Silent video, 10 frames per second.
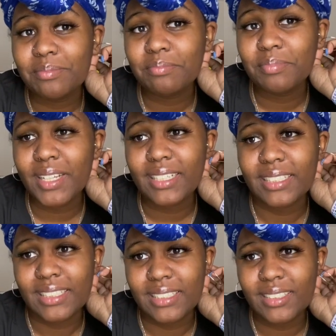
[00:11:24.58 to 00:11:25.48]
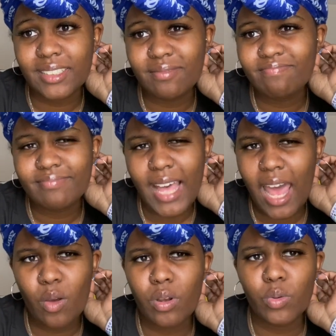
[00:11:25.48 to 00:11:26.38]
Because I
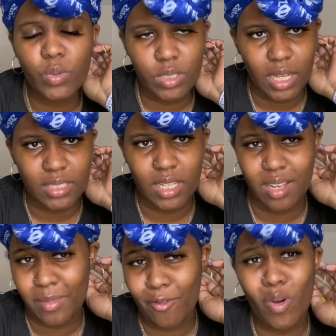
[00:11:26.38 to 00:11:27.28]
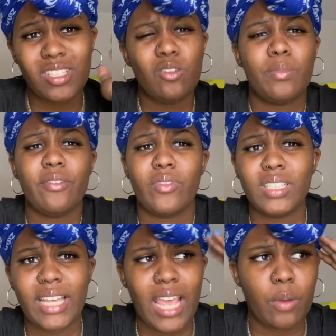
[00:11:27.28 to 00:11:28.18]
don't want to ruin y'all time. Of course, it would be fun to
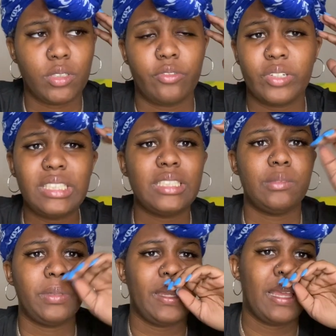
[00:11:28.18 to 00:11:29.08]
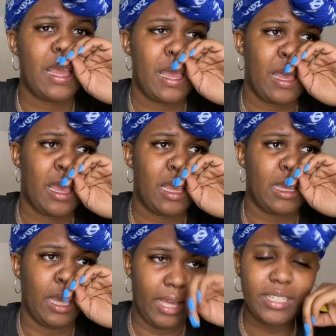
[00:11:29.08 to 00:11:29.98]
hang out with your friends, but
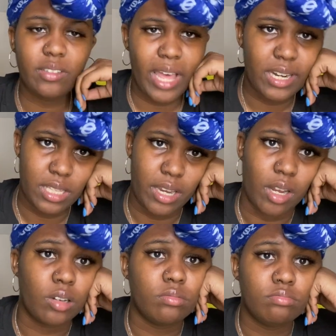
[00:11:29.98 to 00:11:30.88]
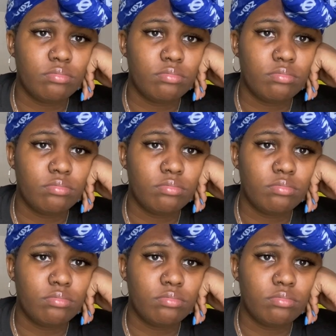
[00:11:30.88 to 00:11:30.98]
it's okay to say no.